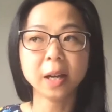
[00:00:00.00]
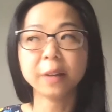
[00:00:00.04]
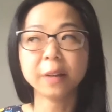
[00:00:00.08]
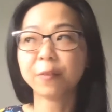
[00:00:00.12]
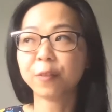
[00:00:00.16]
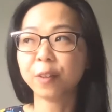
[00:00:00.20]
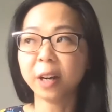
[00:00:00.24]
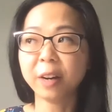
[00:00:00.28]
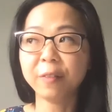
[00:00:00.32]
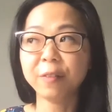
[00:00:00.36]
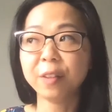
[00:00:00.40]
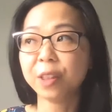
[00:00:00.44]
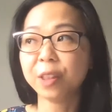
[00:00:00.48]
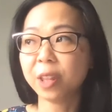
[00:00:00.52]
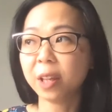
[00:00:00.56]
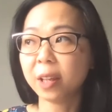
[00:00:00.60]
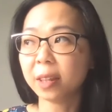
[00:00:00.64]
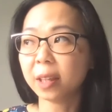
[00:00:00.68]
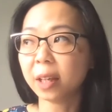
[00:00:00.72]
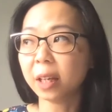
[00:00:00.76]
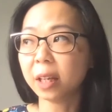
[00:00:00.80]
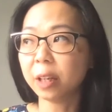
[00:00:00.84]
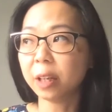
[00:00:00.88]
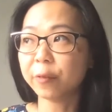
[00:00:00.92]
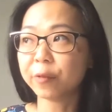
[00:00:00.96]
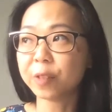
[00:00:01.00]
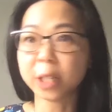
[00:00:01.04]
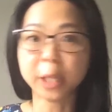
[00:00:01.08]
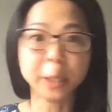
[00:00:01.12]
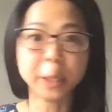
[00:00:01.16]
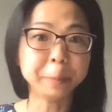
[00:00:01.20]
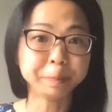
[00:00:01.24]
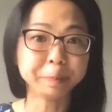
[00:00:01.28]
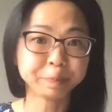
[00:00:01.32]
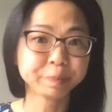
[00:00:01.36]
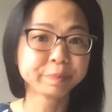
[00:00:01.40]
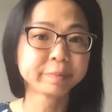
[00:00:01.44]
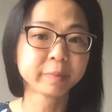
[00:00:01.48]
For everything that you've done,
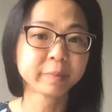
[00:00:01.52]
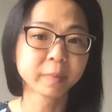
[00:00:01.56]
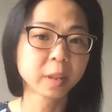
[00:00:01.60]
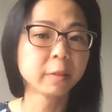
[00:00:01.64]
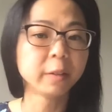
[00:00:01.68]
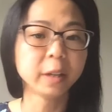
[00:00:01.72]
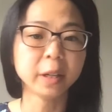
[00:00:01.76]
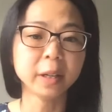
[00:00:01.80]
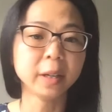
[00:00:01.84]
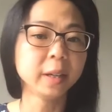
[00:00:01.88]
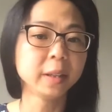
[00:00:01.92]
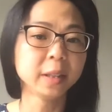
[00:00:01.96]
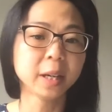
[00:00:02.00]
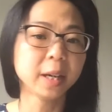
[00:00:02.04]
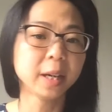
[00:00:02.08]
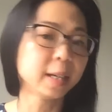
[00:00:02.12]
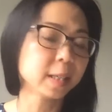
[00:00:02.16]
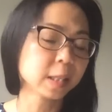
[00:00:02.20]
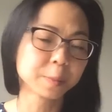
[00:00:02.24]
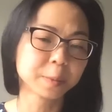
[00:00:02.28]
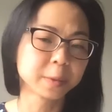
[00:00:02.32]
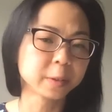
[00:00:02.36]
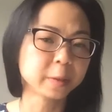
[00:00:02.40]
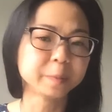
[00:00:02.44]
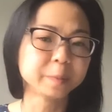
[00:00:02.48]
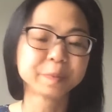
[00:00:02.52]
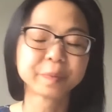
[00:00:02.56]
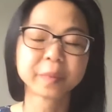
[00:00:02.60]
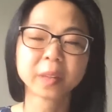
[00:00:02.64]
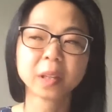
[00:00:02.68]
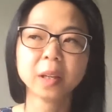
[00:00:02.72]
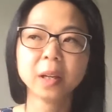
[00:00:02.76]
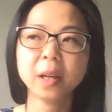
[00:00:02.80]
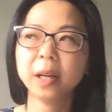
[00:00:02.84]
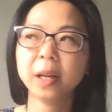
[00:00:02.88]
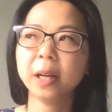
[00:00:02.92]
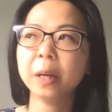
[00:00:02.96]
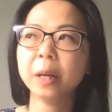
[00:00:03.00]
right, in the
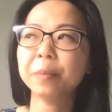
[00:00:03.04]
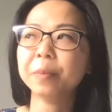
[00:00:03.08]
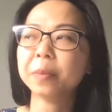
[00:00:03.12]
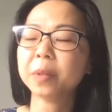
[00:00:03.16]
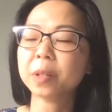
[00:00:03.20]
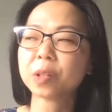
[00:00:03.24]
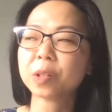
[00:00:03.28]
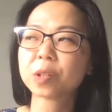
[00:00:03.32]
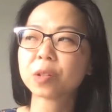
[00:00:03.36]
hospital.